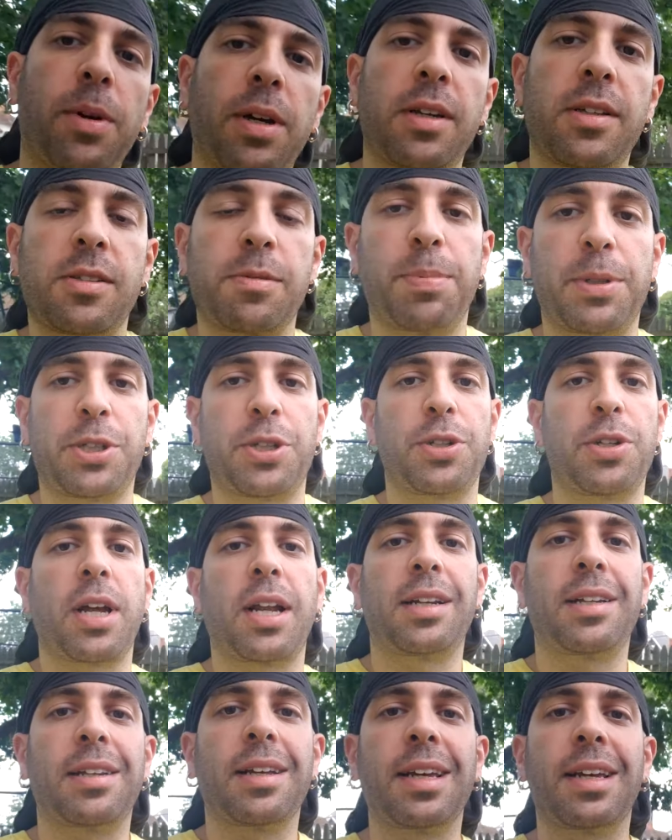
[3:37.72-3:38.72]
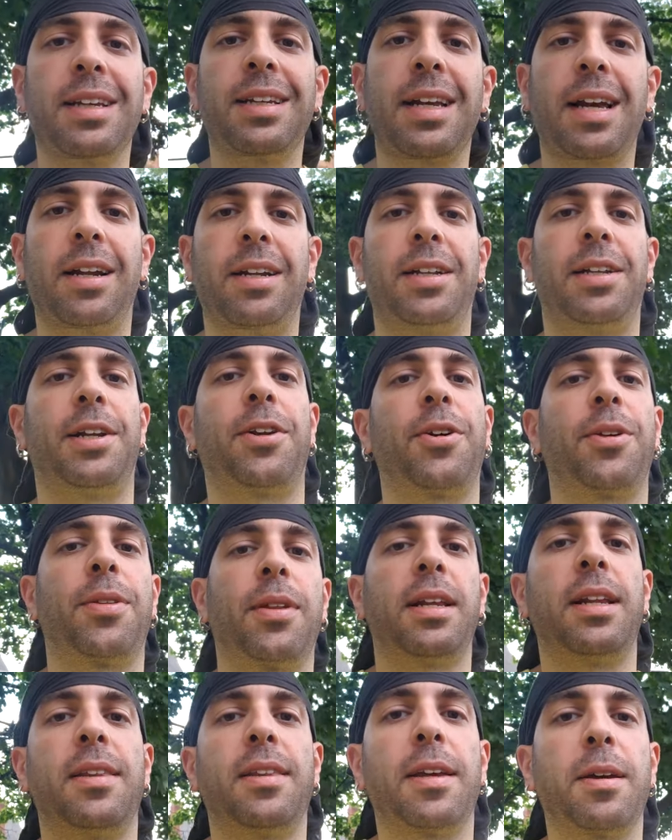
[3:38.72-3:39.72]
was, but you're not digging down in there with
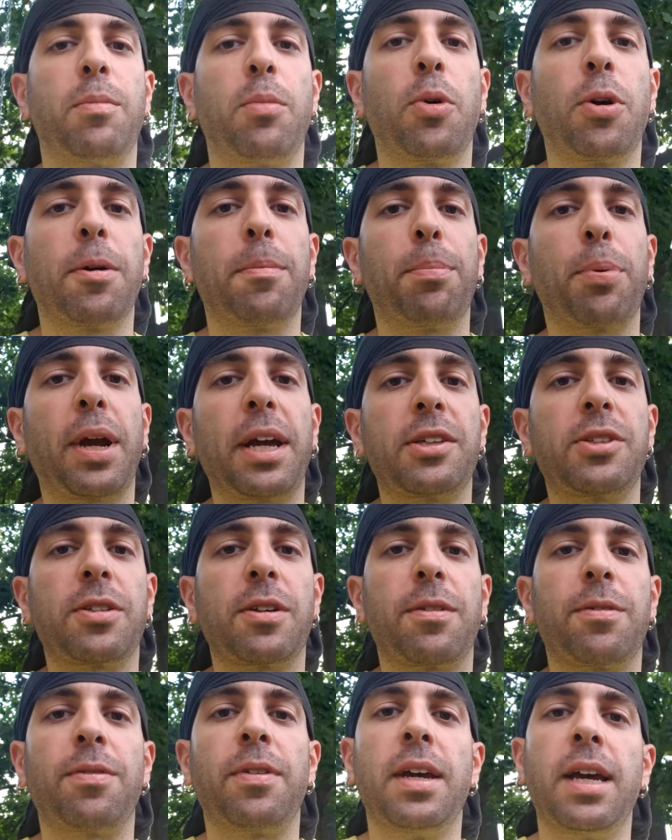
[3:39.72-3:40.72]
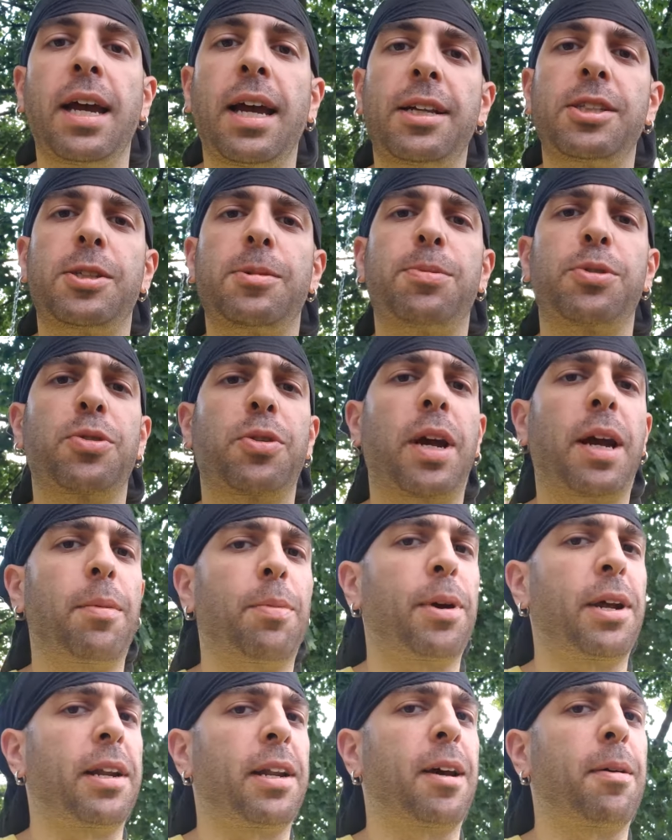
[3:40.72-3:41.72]
anything more abrasive. Hit
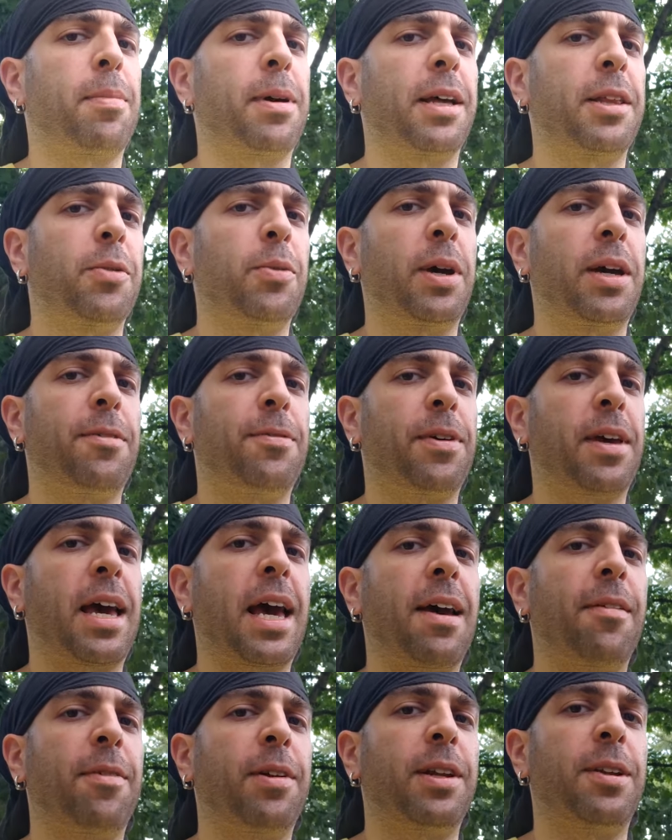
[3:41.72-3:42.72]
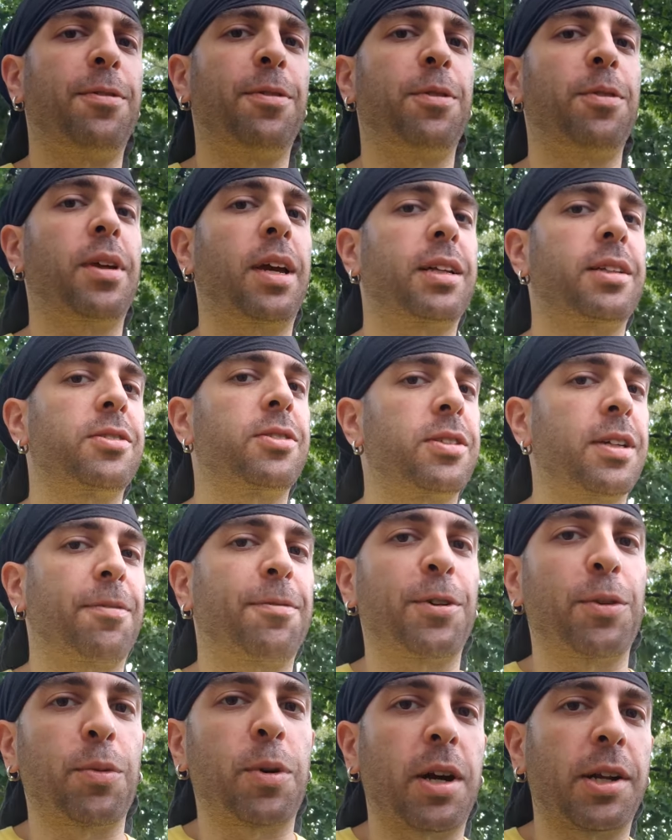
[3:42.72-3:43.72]
subscribe right now, by the way, if you haven't, if you like the
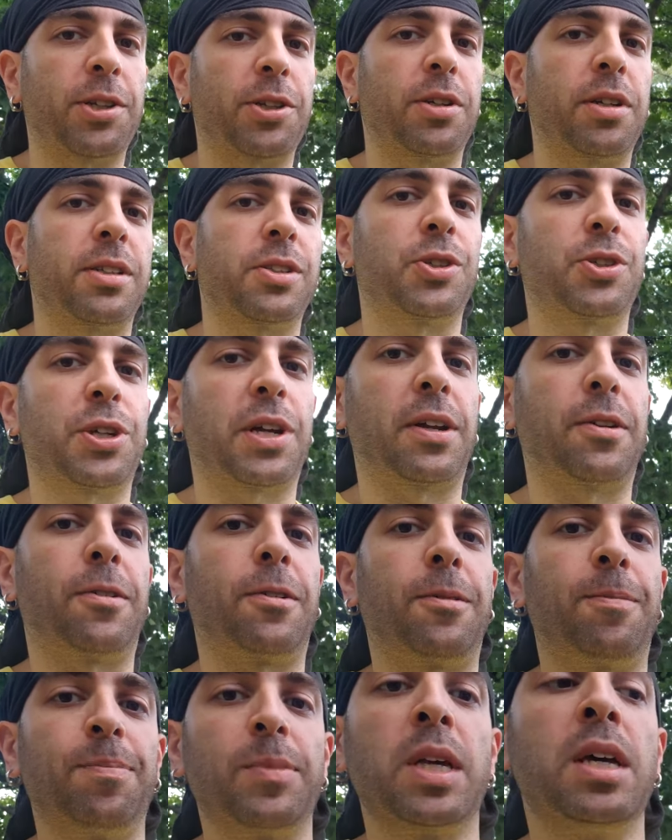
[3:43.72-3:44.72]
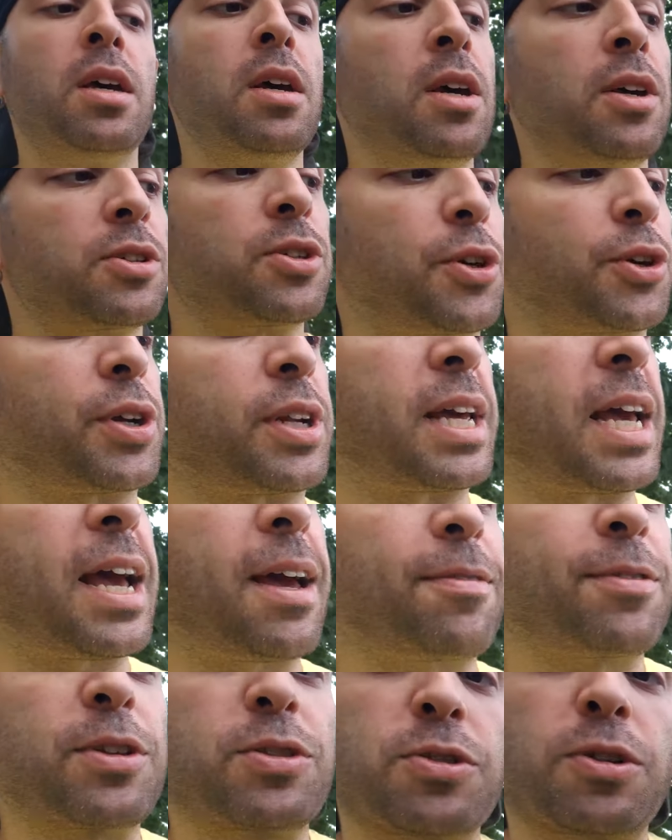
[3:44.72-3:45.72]
stuff you're watching this channel. So you're going to
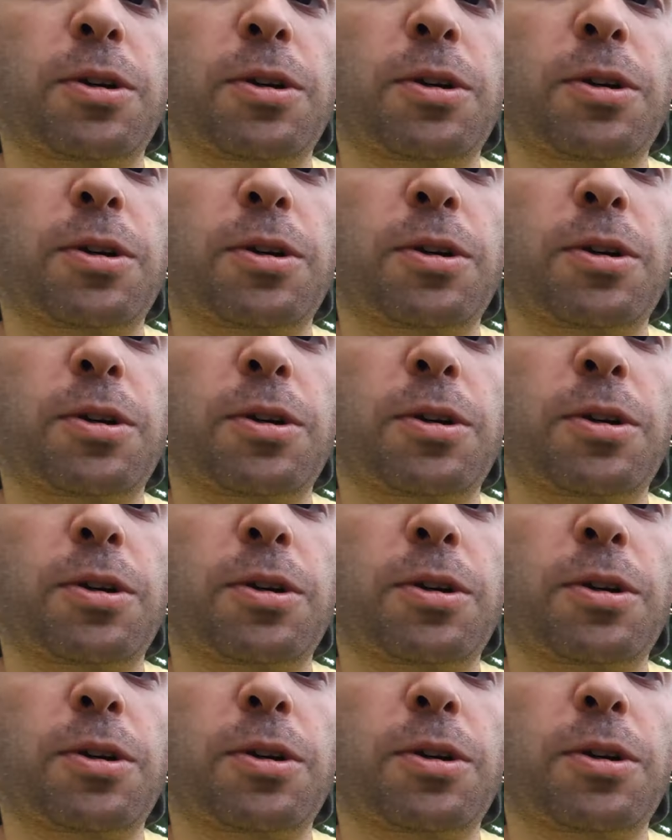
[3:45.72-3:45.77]
have those